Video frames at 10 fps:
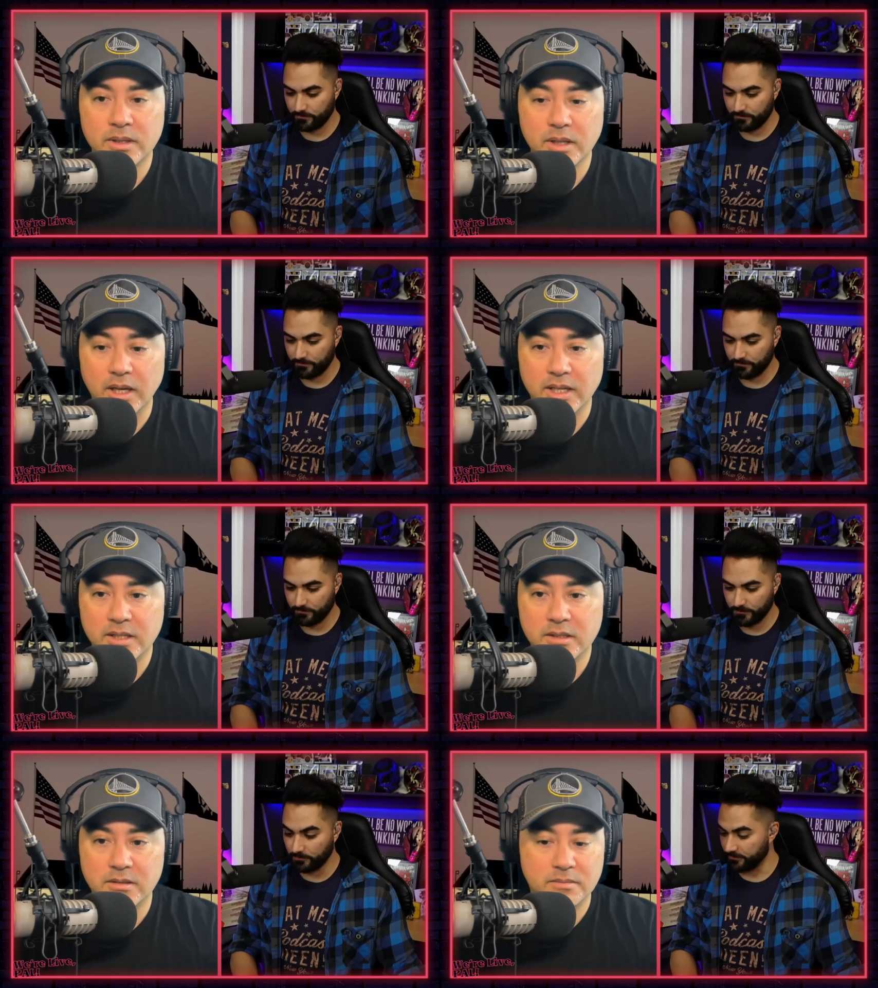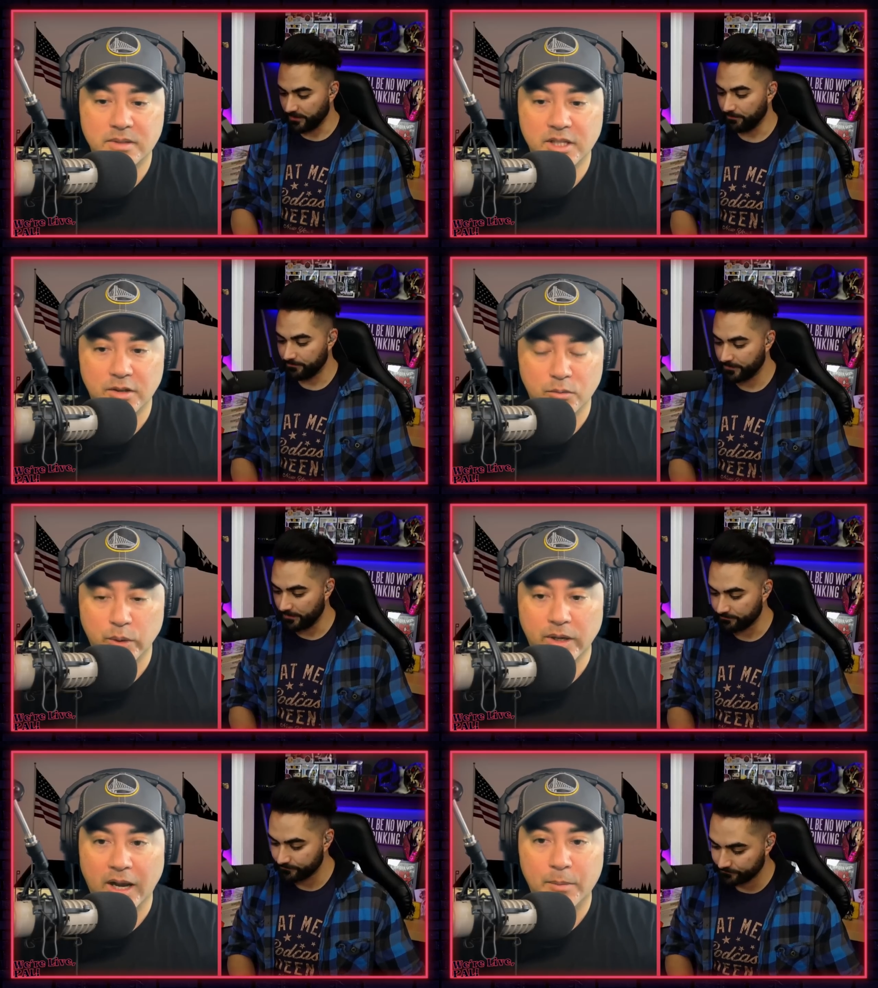Speaker 1: Like all the time. You know, yeah.
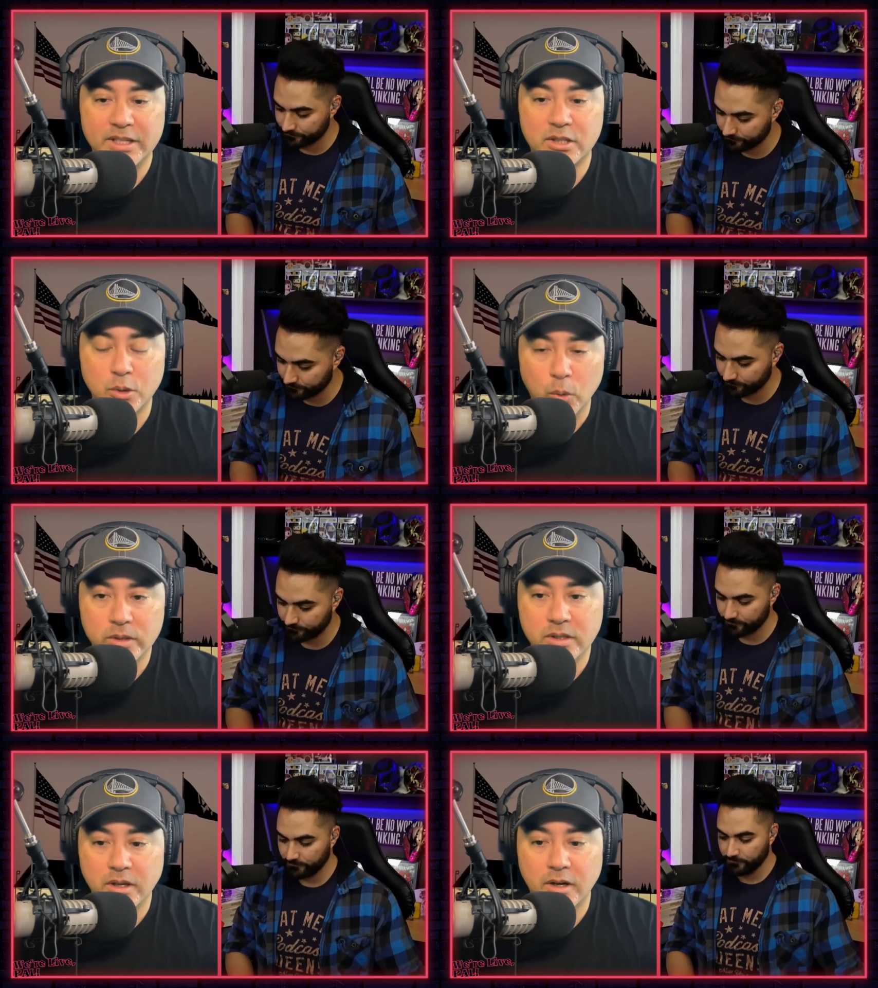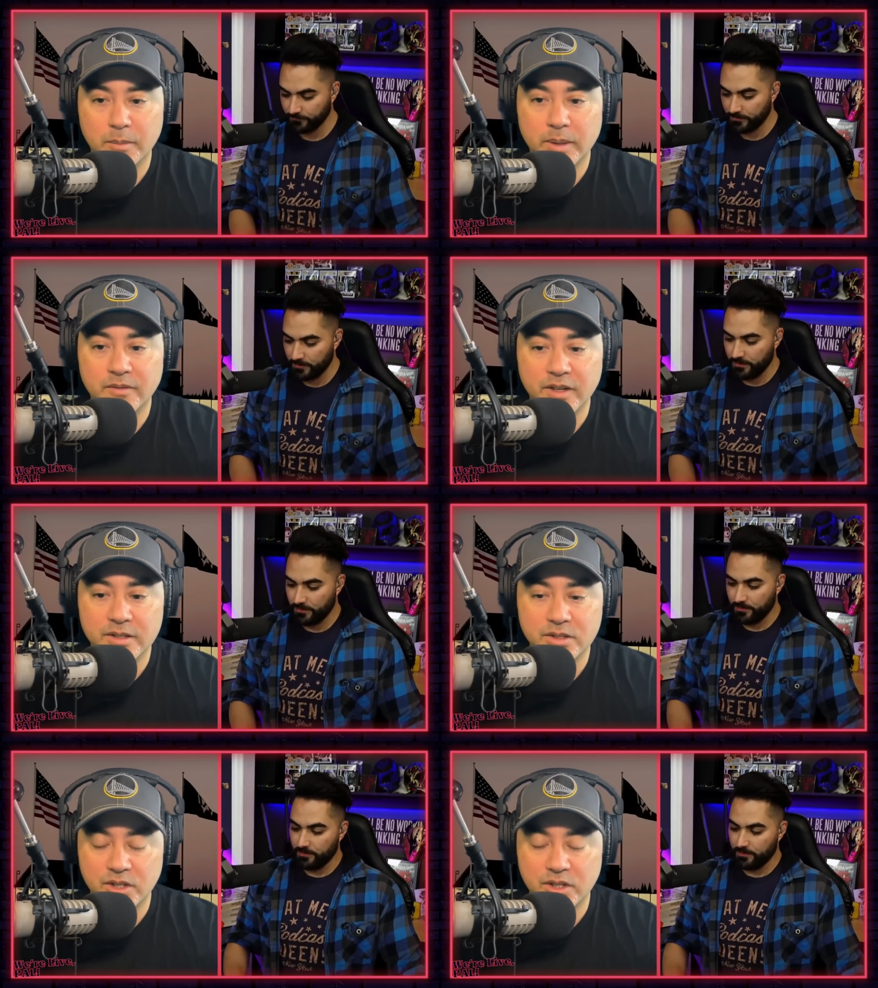we, how many stories are there have been Vince?